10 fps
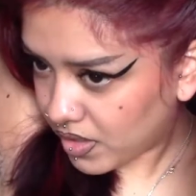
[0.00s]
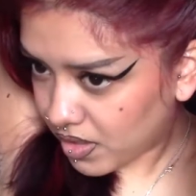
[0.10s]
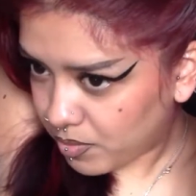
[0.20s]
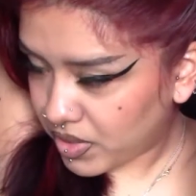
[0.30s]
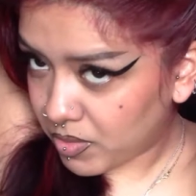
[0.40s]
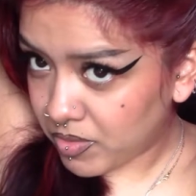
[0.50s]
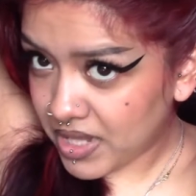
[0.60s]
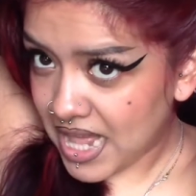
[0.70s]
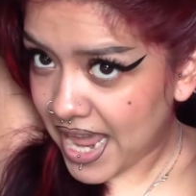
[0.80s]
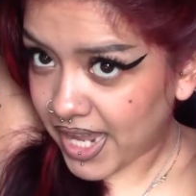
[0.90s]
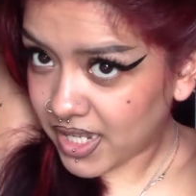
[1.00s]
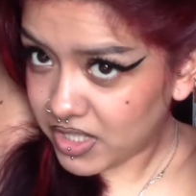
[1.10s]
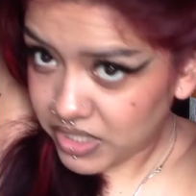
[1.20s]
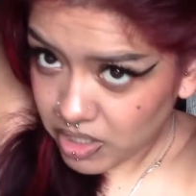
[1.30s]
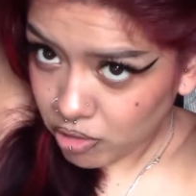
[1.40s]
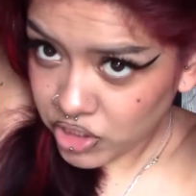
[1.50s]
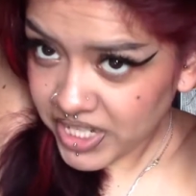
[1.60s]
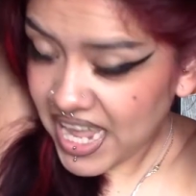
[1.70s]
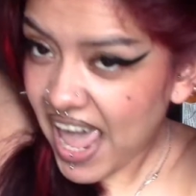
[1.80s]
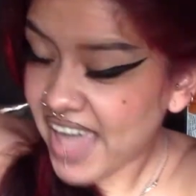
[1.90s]
People be like, Doja
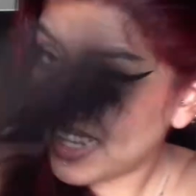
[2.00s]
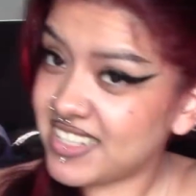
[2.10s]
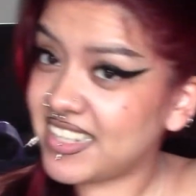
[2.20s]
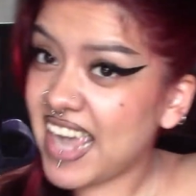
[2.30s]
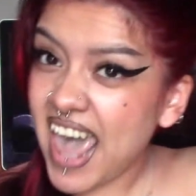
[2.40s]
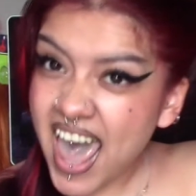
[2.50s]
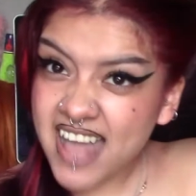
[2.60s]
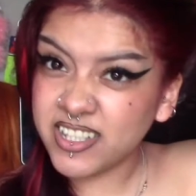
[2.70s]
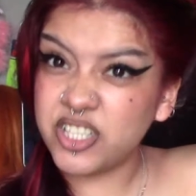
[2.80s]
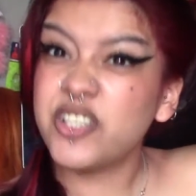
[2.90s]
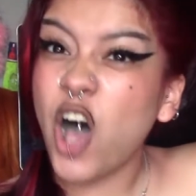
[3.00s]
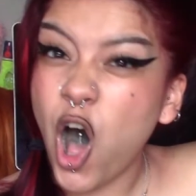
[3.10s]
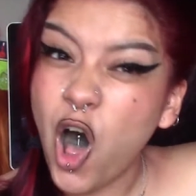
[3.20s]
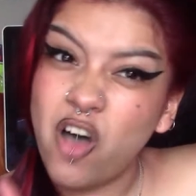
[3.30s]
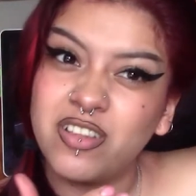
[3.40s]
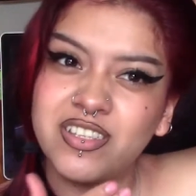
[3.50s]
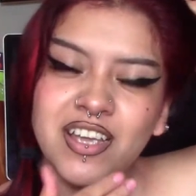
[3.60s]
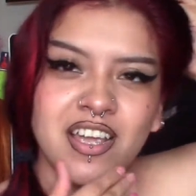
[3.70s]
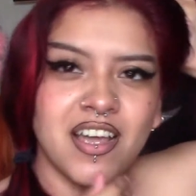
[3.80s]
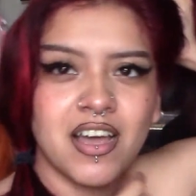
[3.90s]
Cat is cancelled.
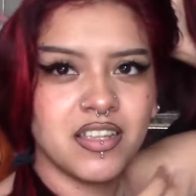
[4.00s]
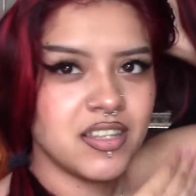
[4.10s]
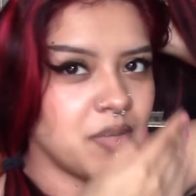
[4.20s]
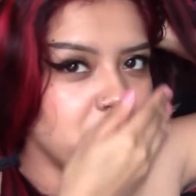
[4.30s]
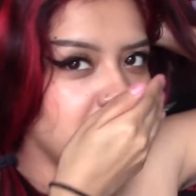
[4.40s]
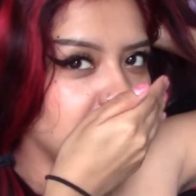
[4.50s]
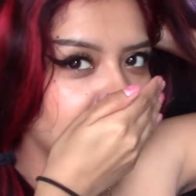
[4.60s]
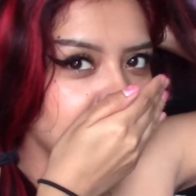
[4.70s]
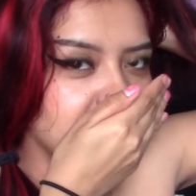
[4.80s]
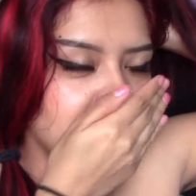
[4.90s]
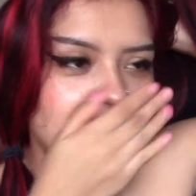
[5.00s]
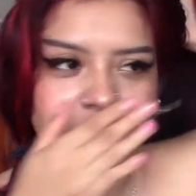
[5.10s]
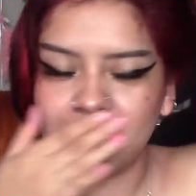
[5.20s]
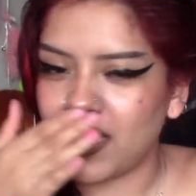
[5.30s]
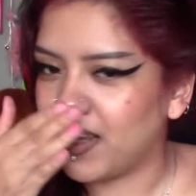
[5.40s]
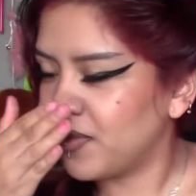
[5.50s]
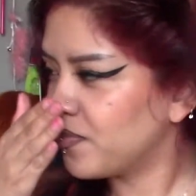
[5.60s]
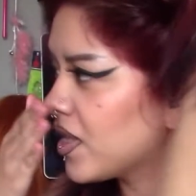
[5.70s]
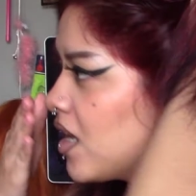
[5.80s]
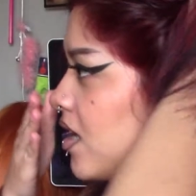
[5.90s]
And then they be like in their house like,
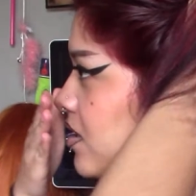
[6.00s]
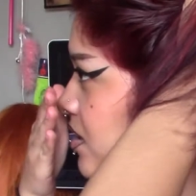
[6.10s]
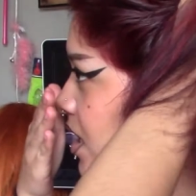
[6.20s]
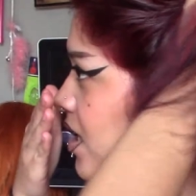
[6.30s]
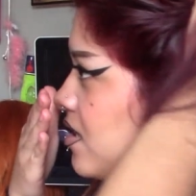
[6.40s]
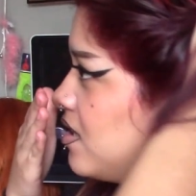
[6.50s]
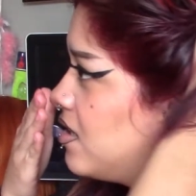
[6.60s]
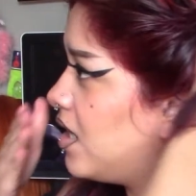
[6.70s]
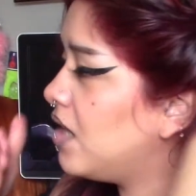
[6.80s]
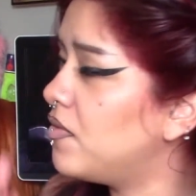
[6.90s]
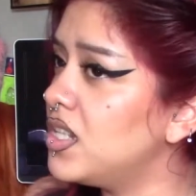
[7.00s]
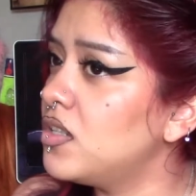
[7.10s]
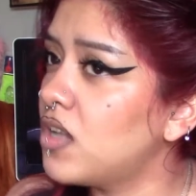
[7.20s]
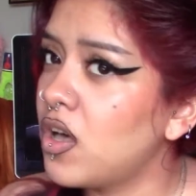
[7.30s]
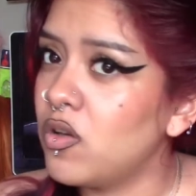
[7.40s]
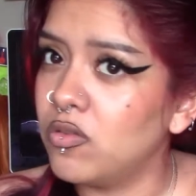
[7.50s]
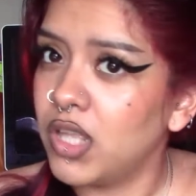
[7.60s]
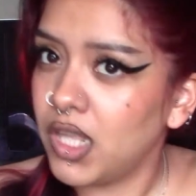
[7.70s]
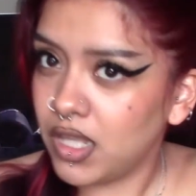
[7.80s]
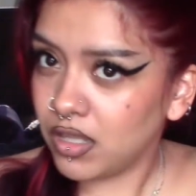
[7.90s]
didn't even know
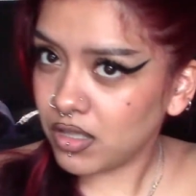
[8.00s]
it.